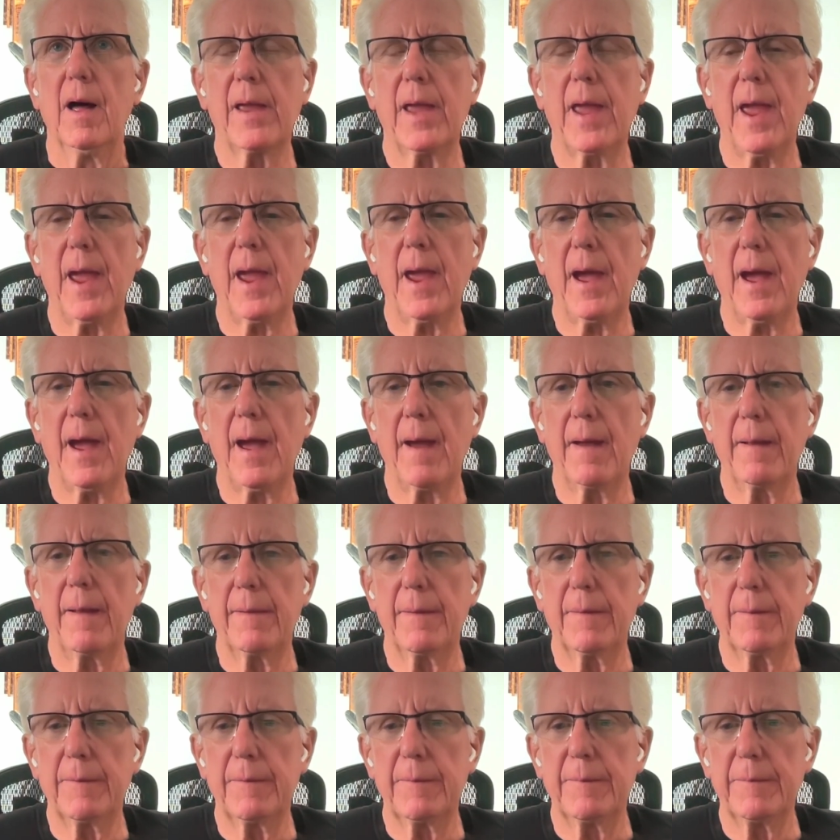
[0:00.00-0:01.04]
cat
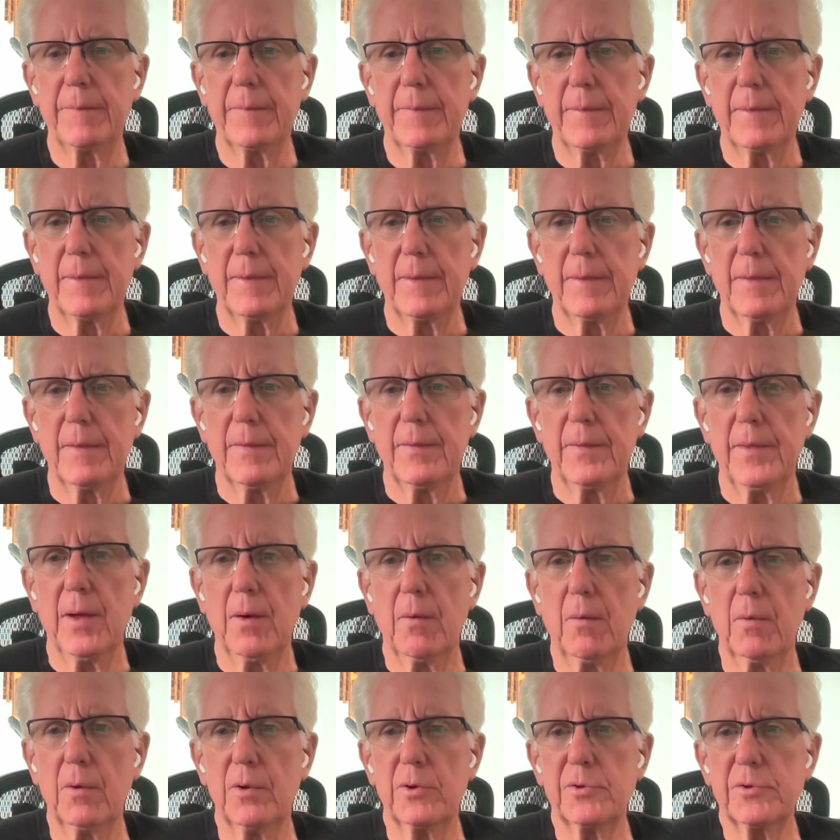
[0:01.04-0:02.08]

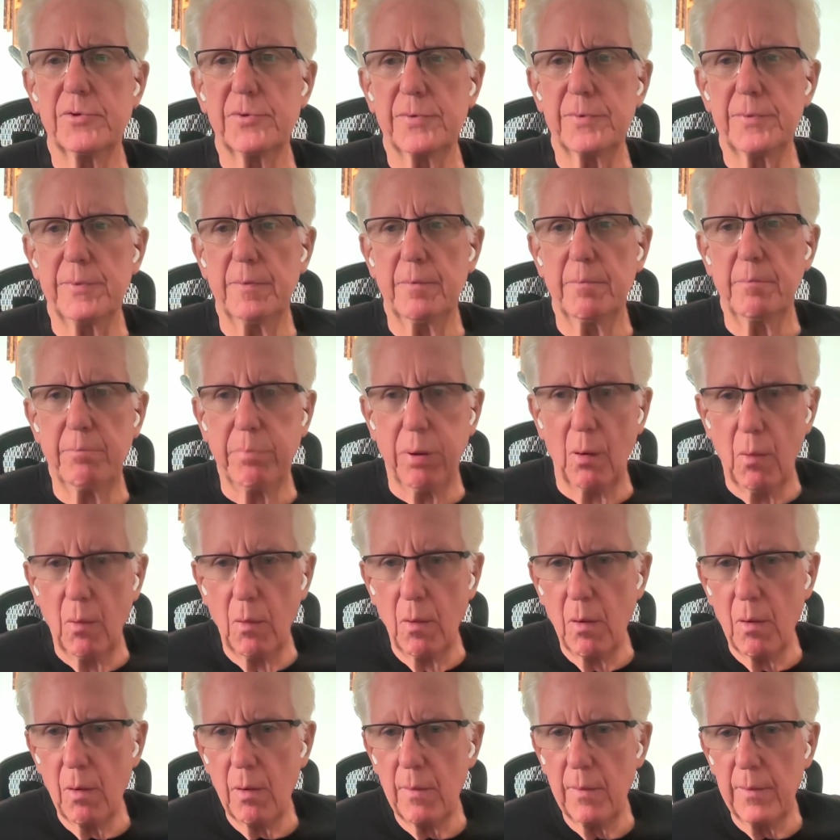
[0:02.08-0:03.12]
that was
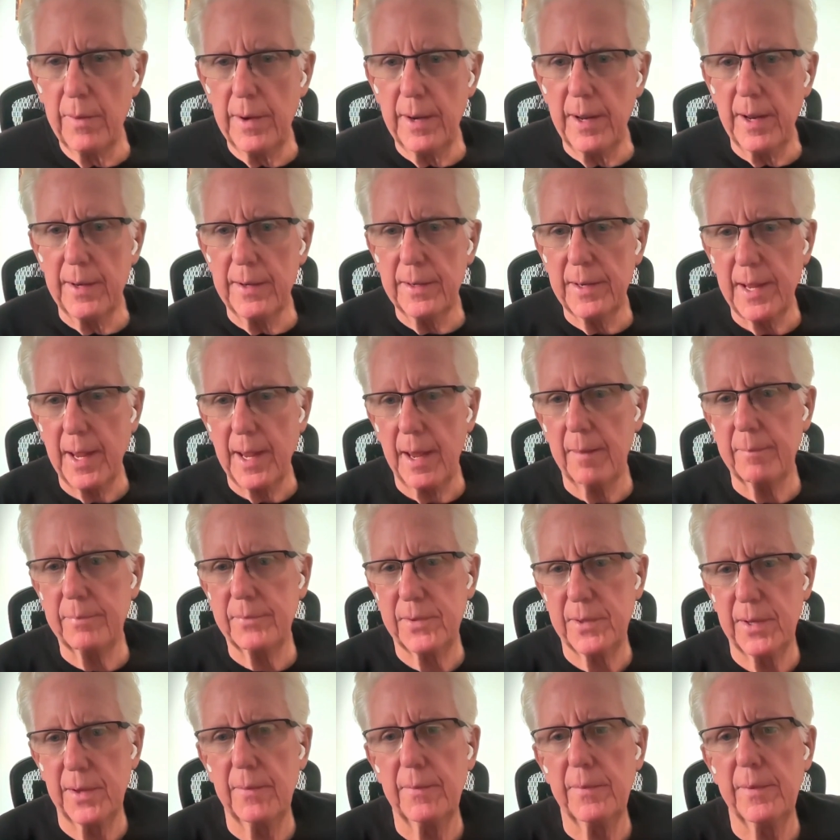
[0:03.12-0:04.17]
born in
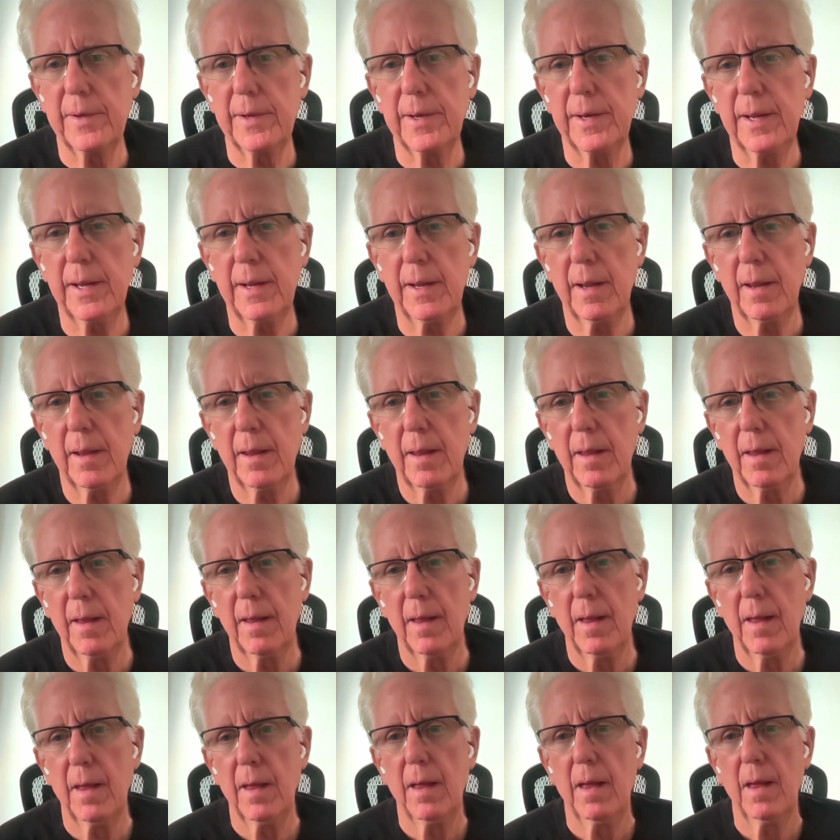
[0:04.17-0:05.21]
captivity
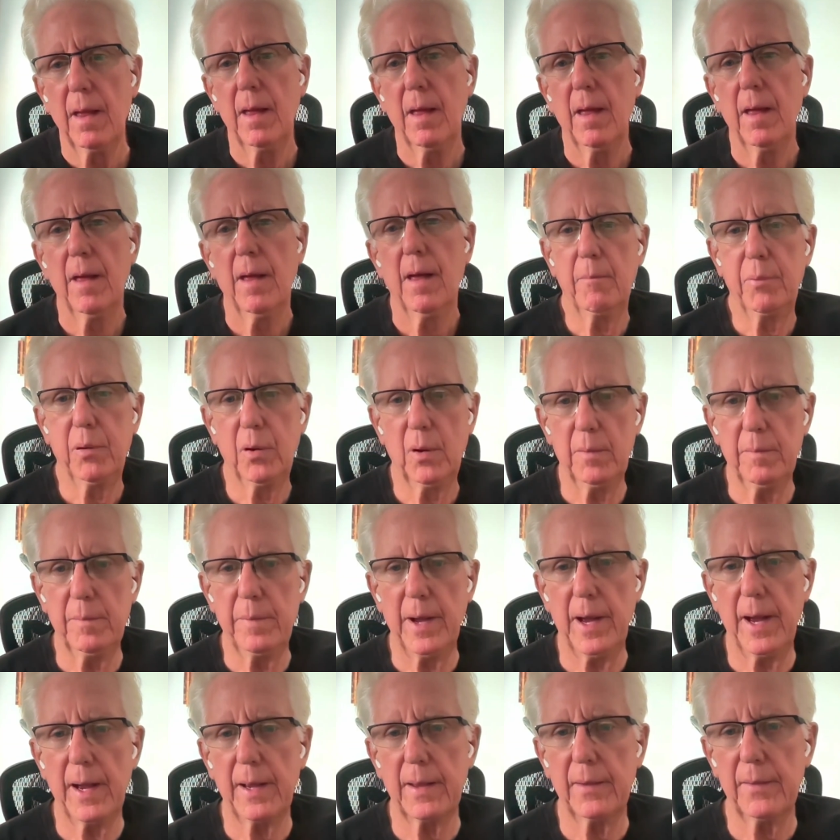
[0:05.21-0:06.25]
put
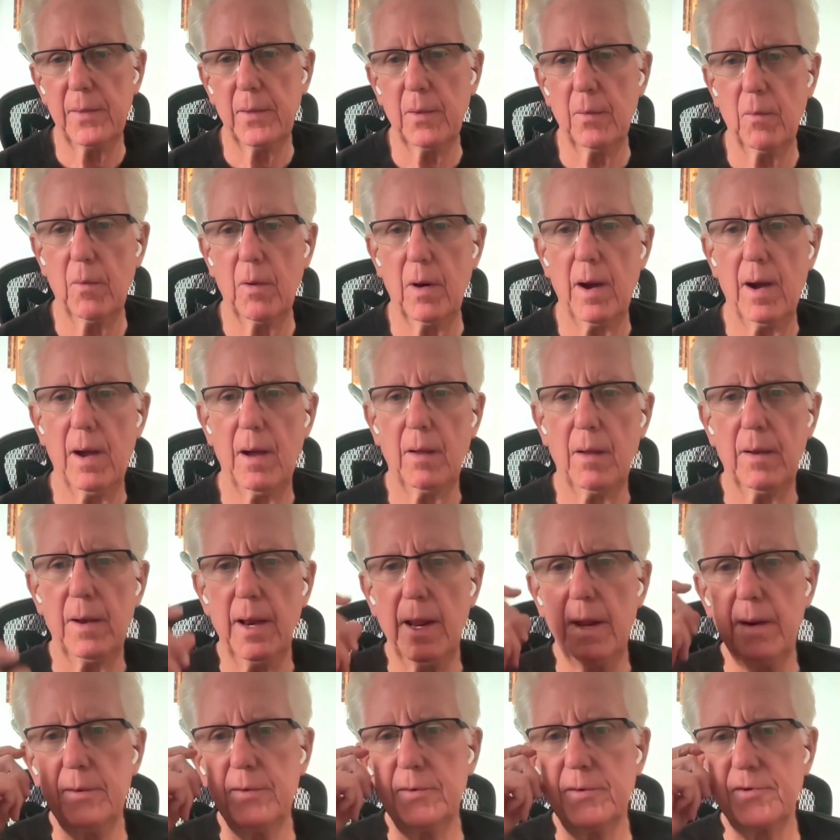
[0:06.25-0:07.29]
back in the wild.
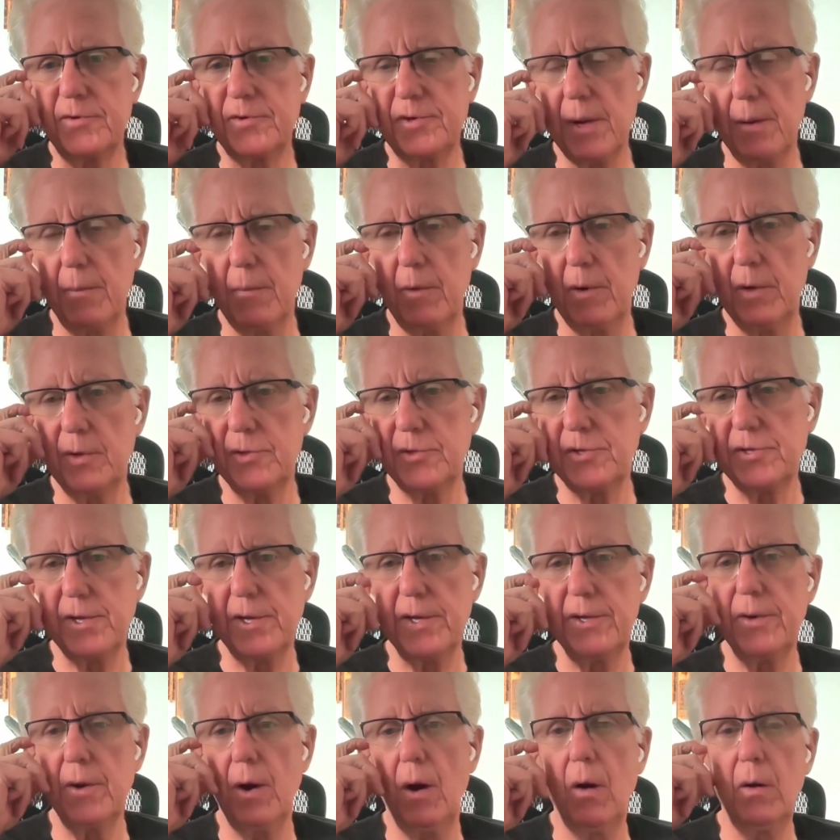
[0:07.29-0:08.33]
And someone
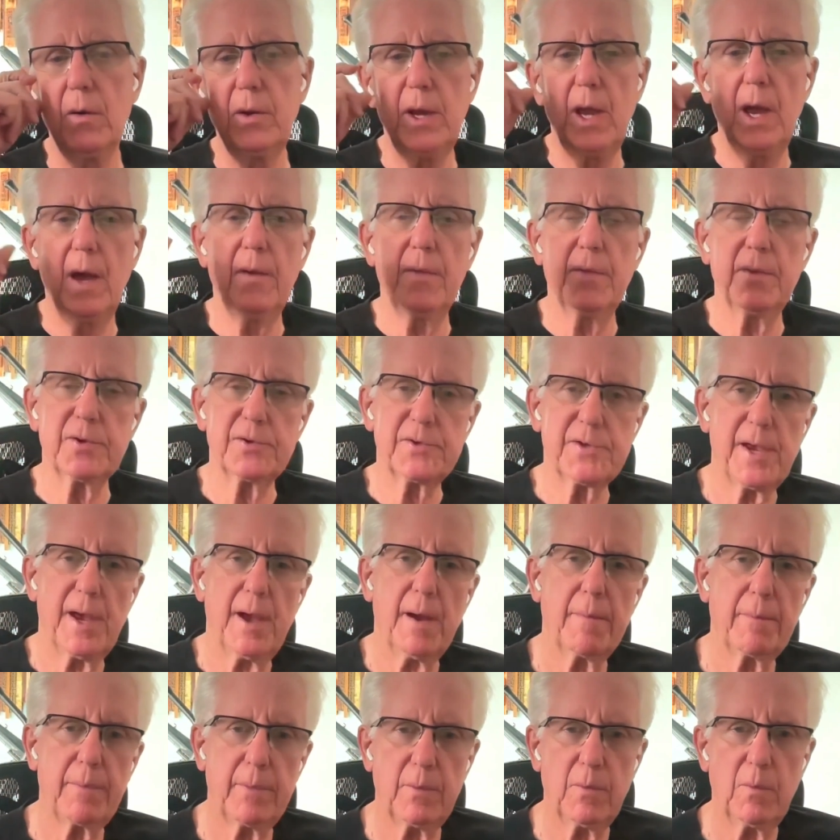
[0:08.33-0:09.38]
said, oh, yeah, this
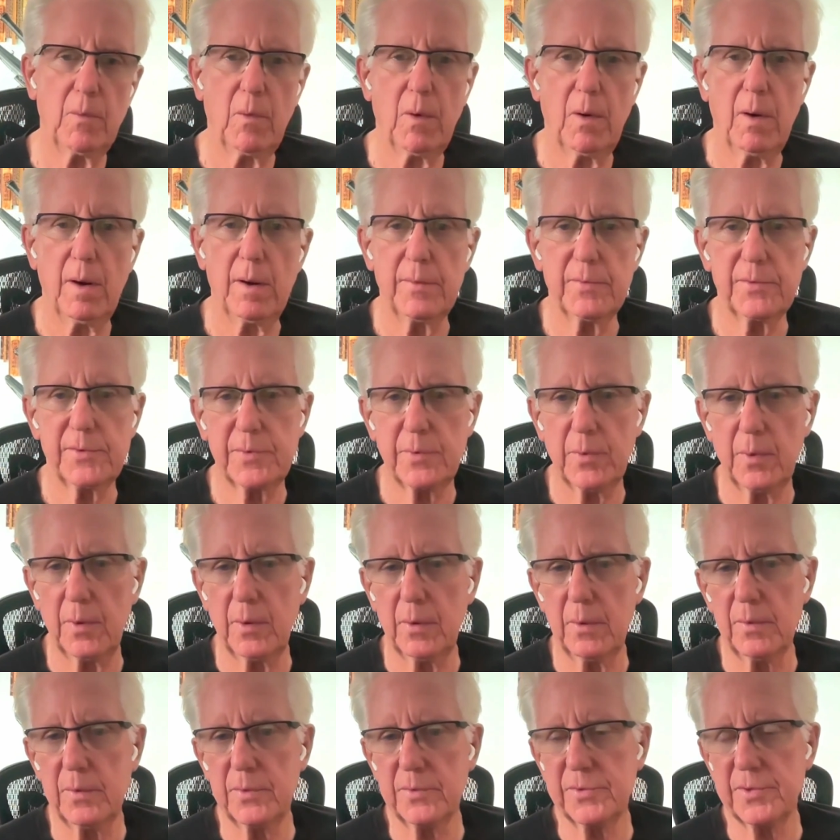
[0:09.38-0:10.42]
happened once.
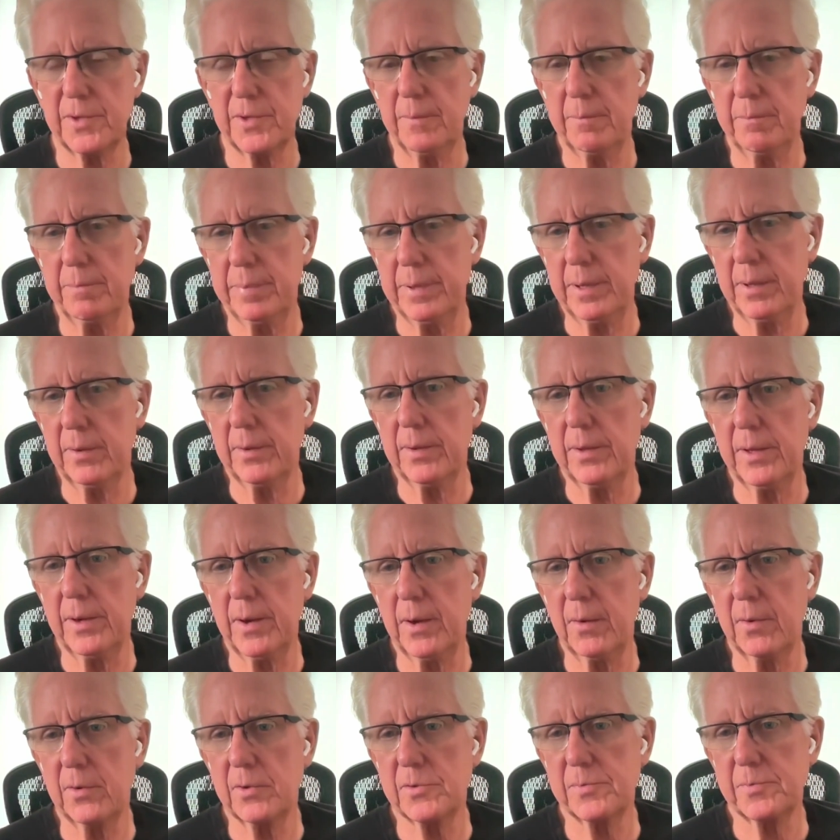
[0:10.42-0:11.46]
Well, it was a
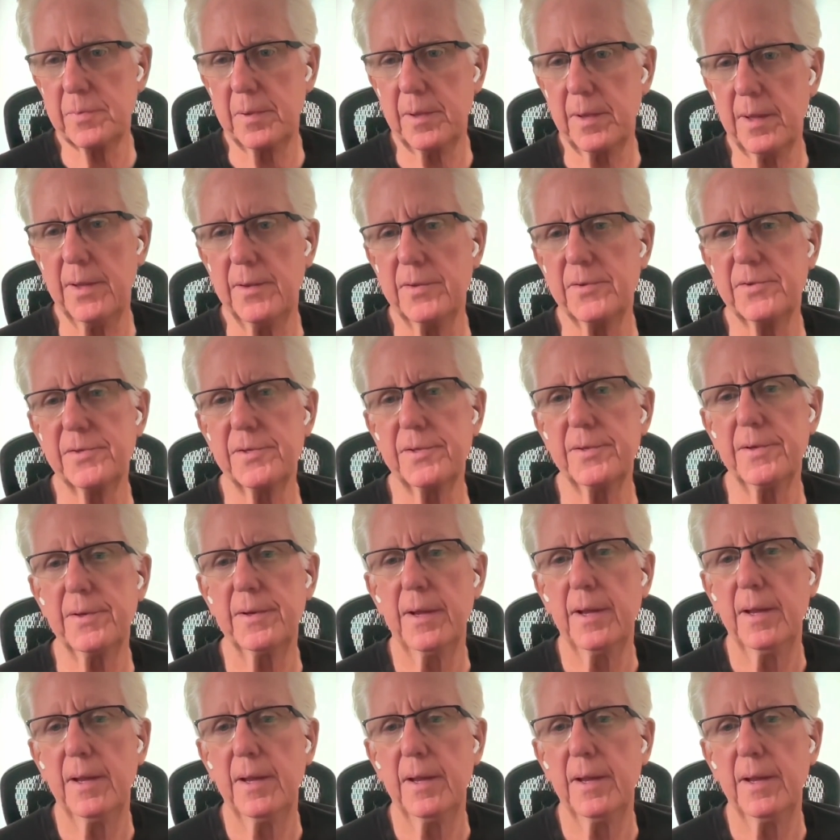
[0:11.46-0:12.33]
billionaire's place in